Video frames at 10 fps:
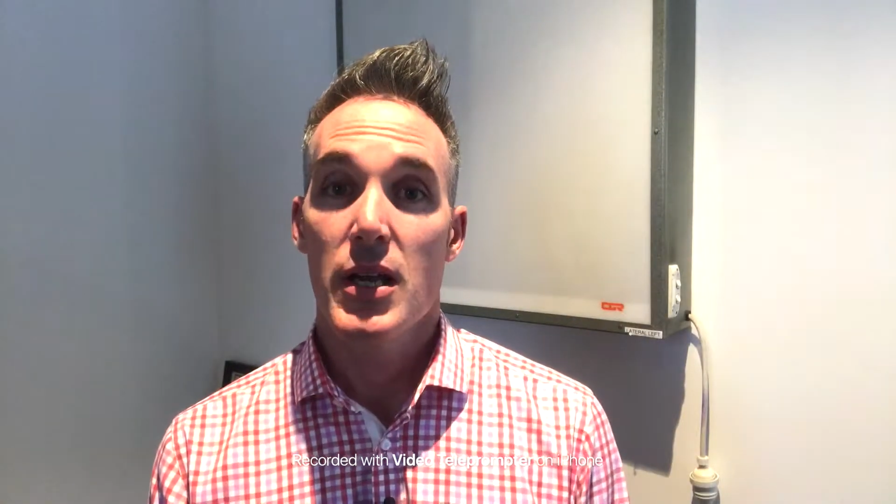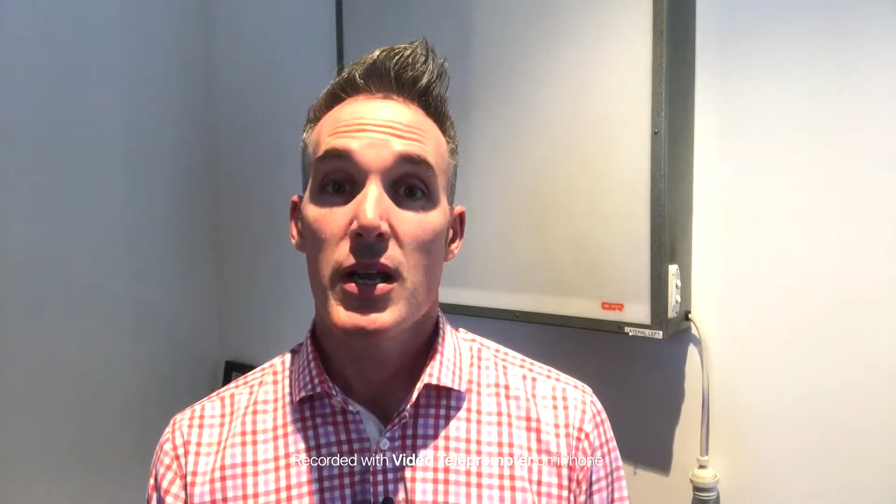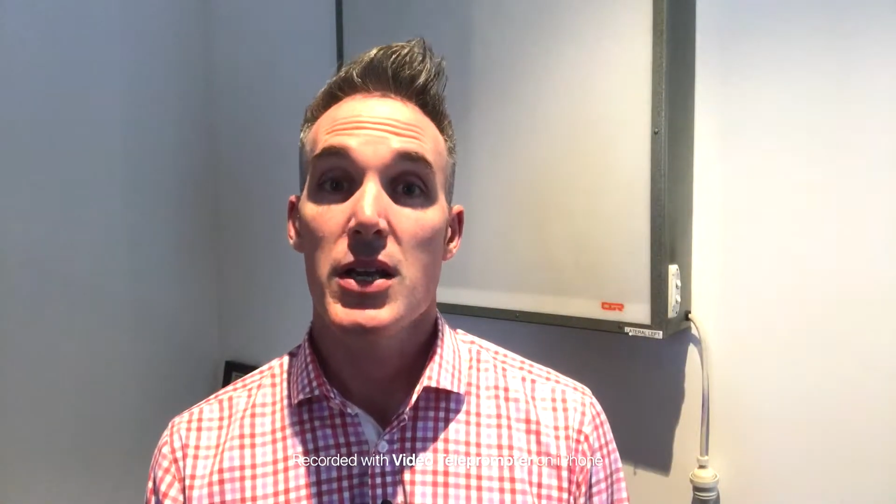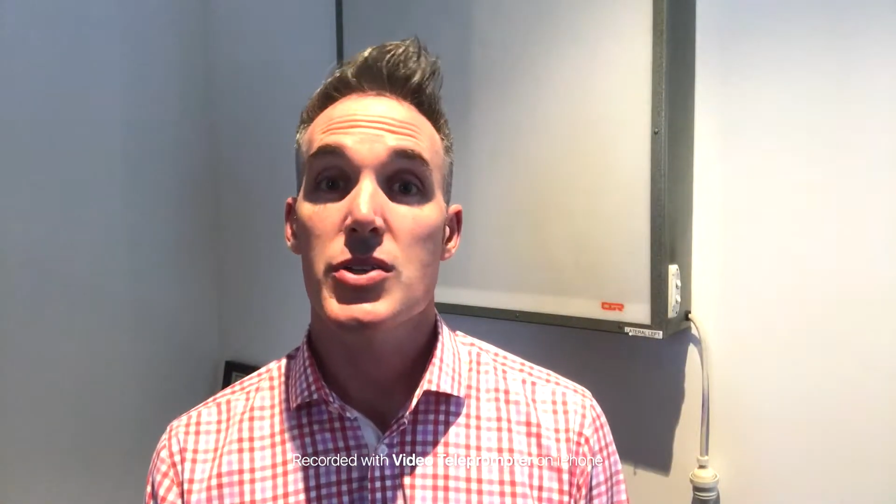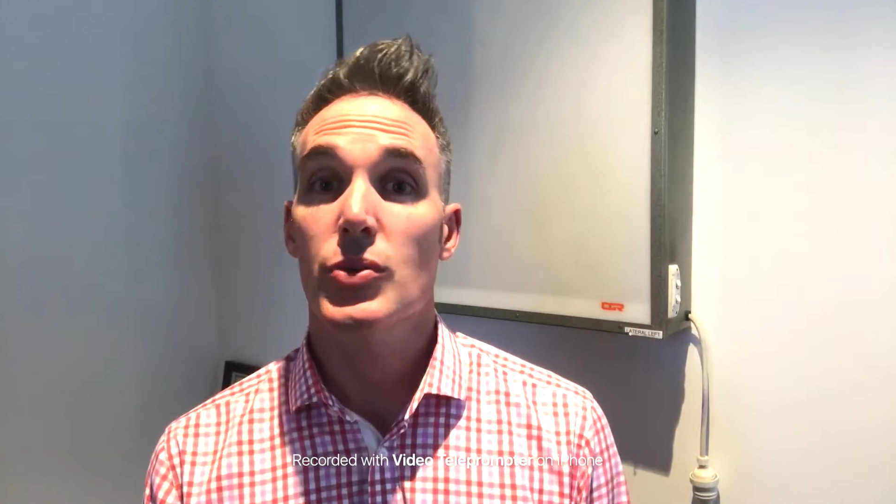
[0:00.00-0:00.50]

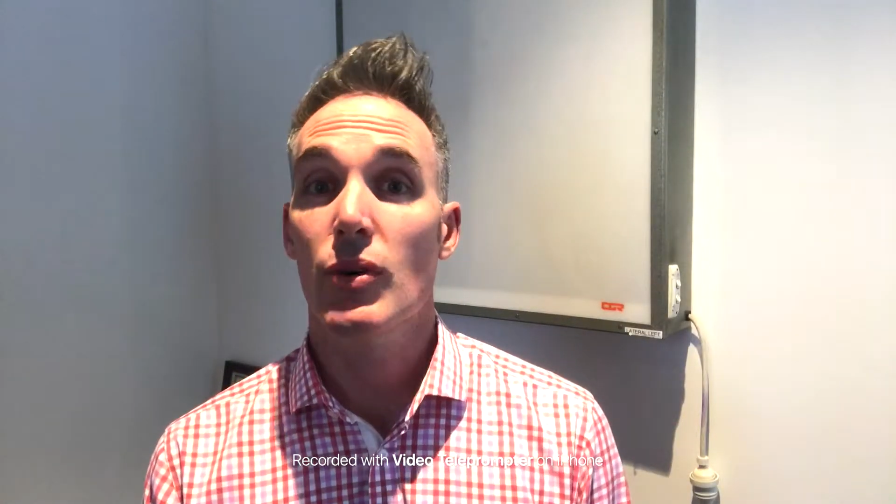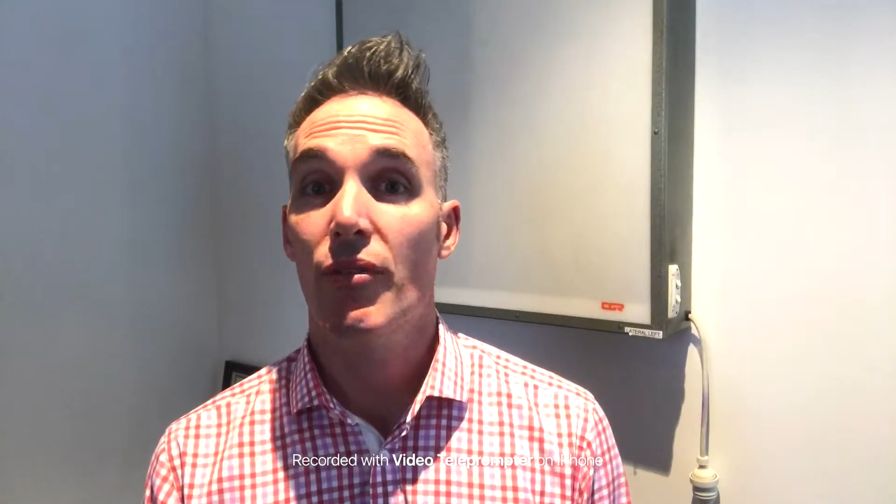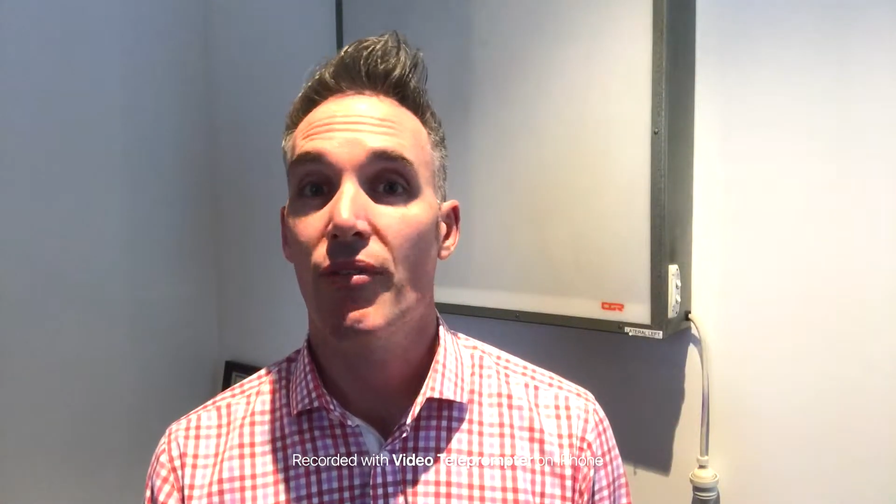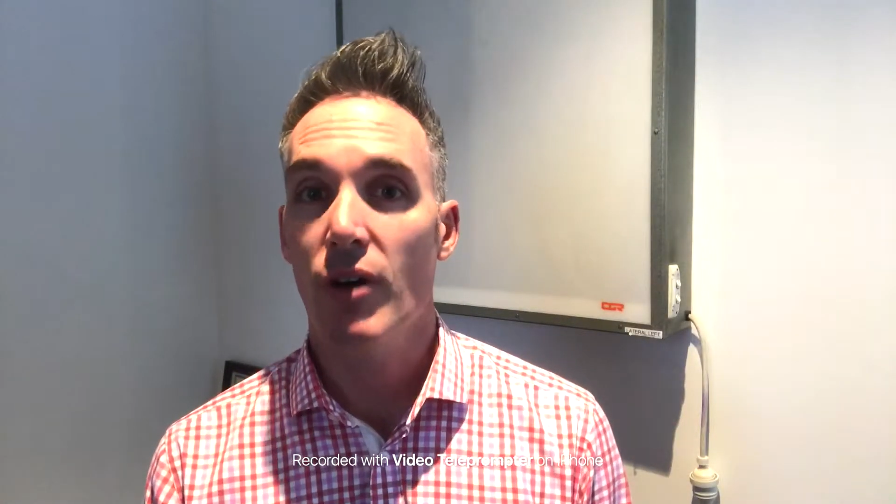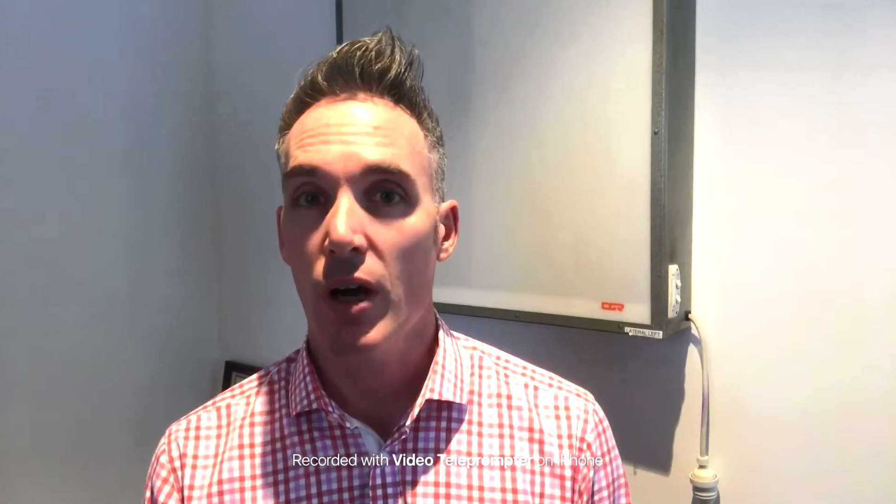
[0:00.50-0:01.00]
is a
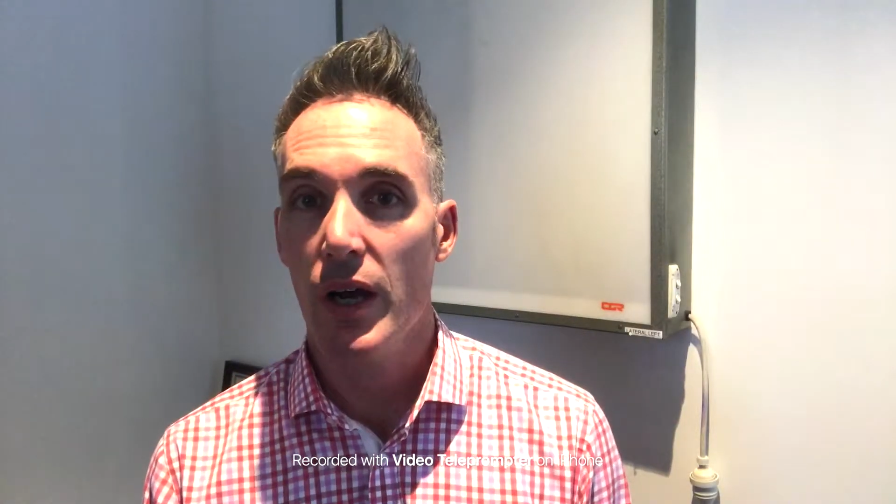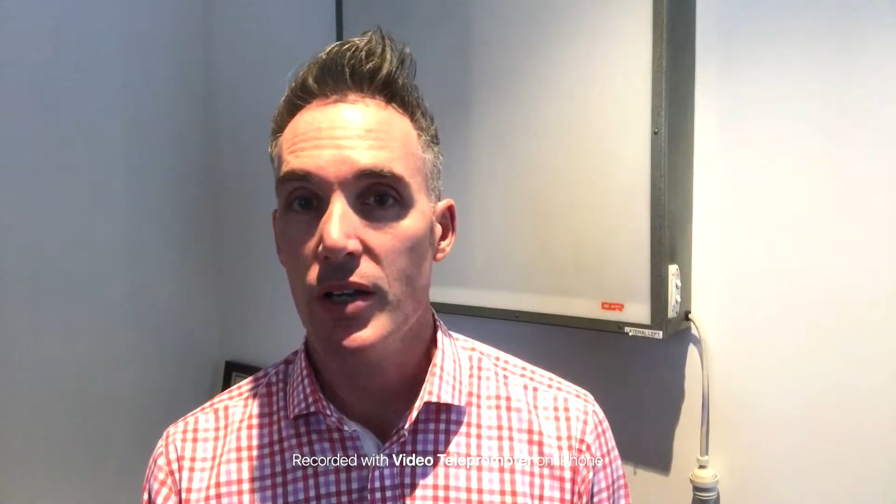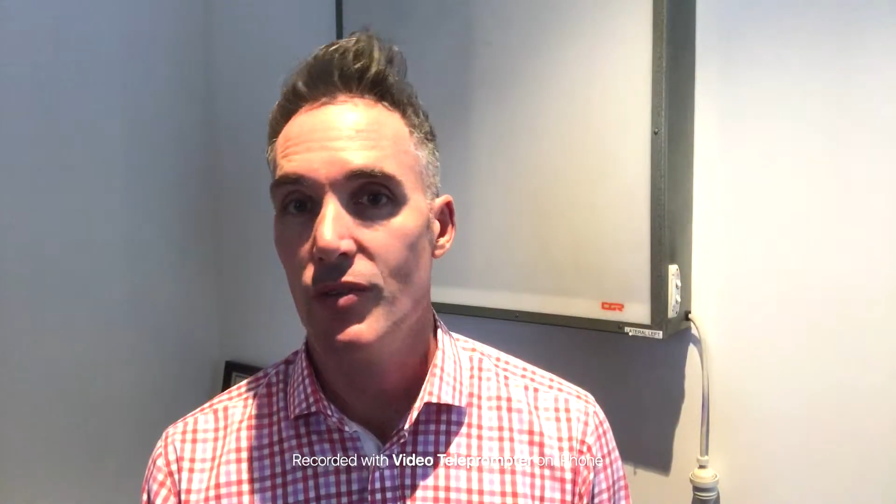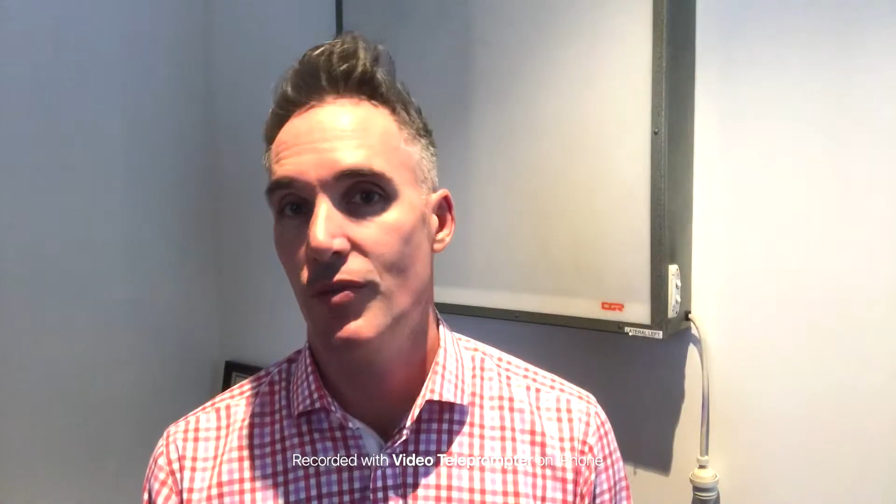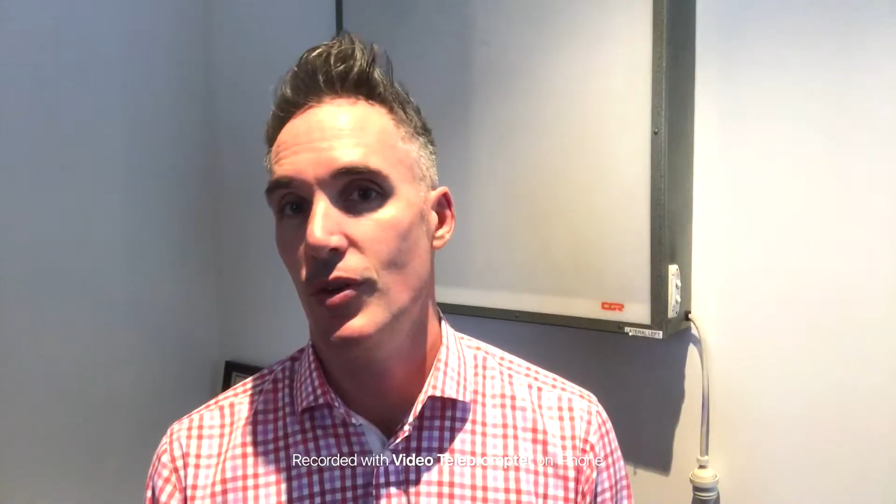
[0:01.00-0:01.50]

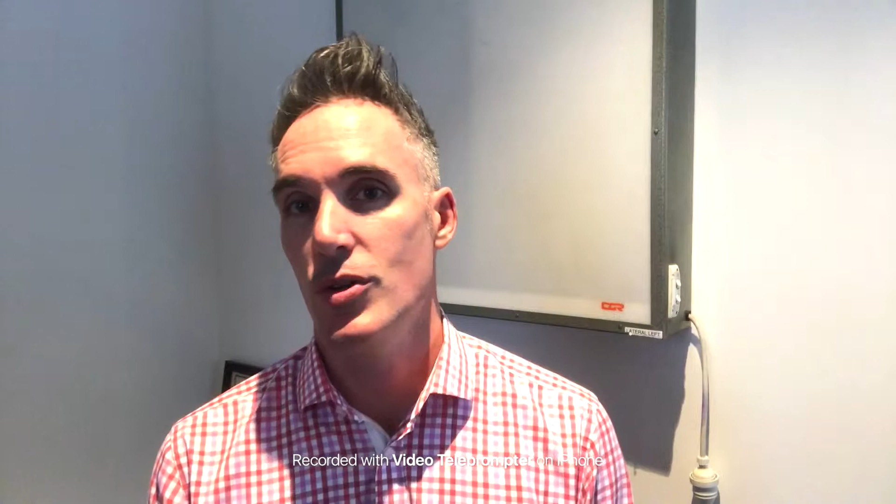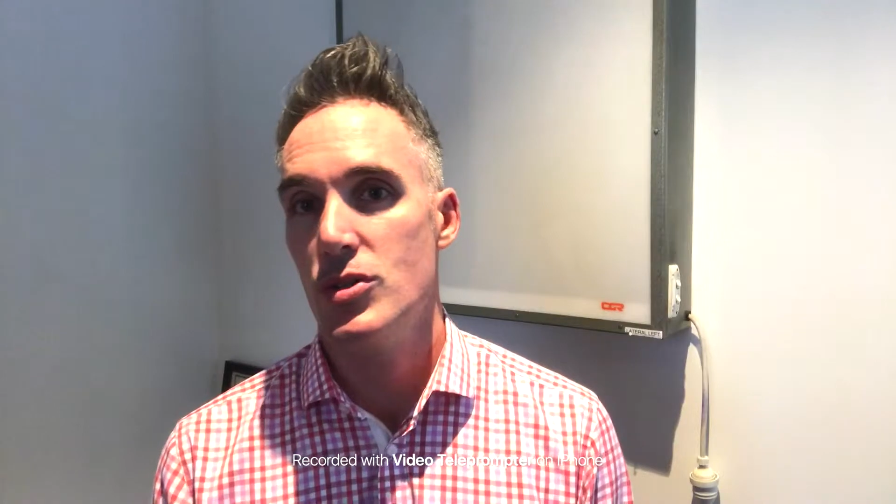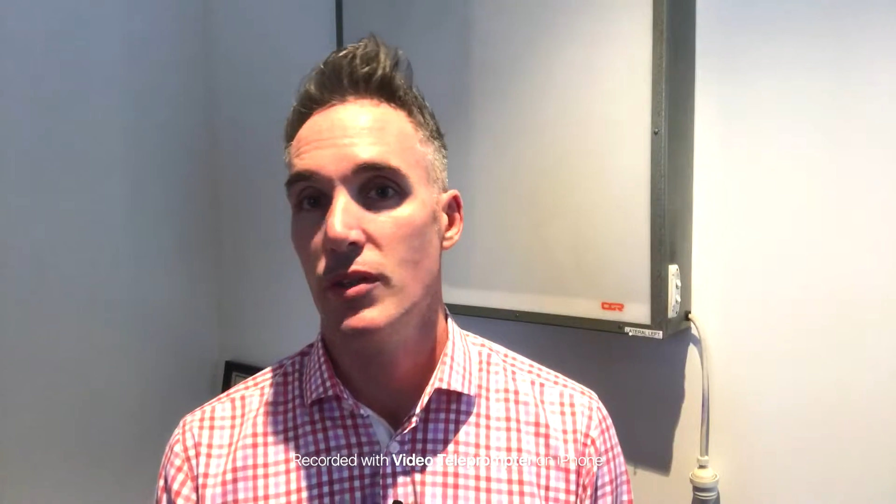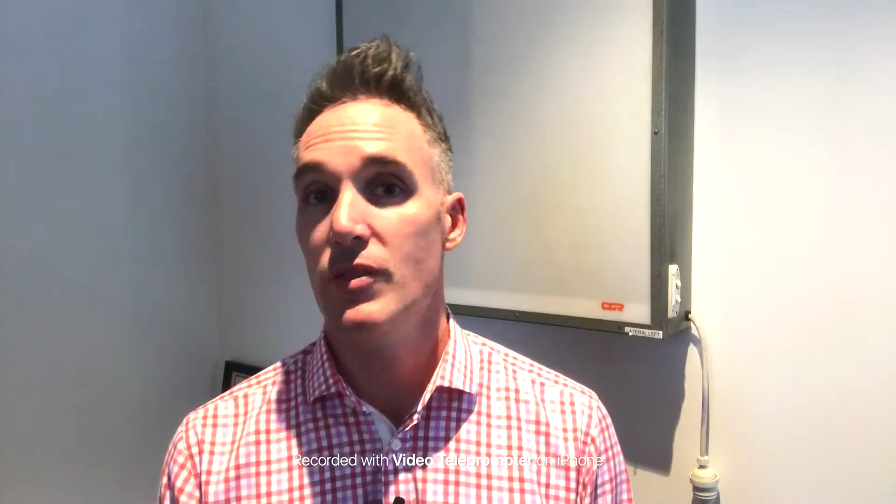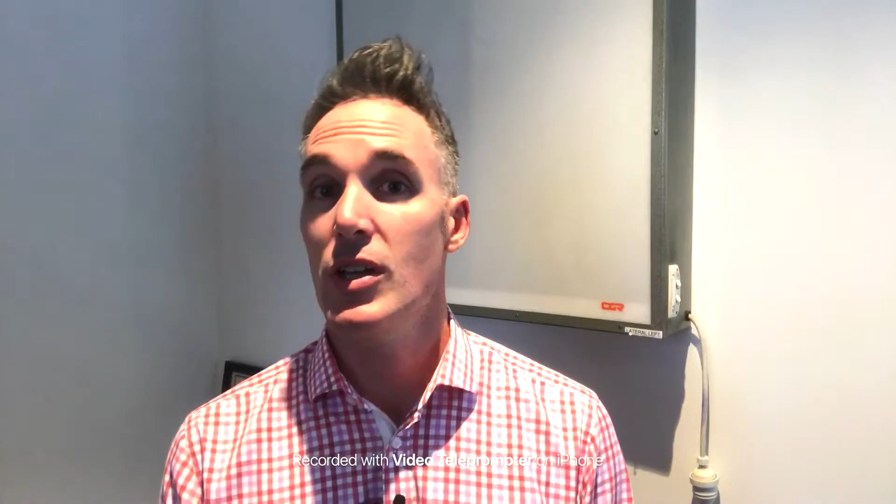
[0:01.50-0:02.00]
refined
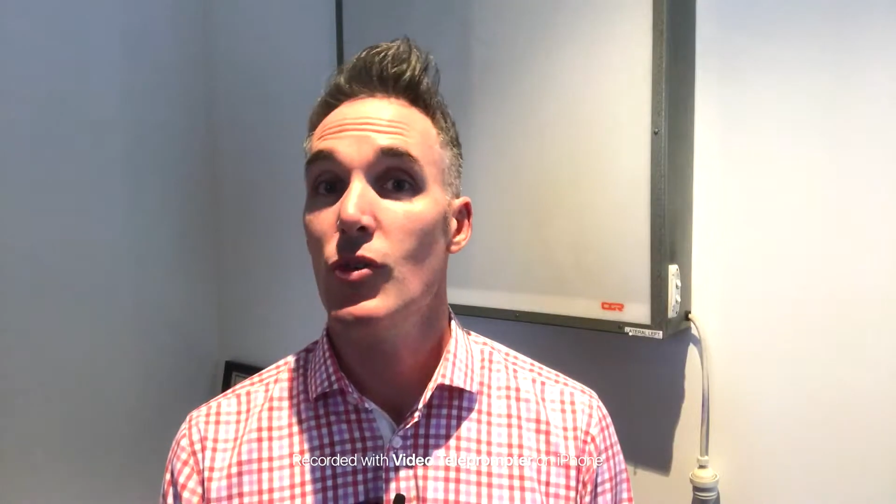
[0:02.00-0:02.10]
version of the